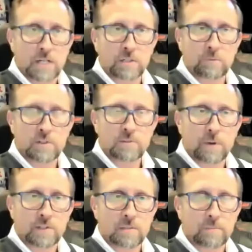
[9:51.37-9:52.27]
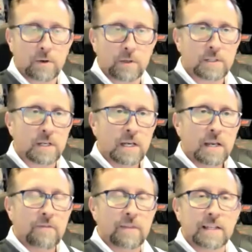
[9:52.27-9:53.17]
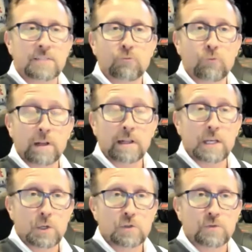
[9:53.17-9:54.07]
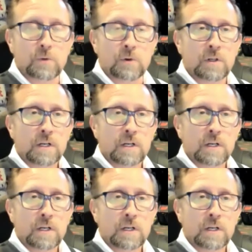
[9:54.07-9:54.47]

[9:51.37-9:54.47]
and response component that is really useful.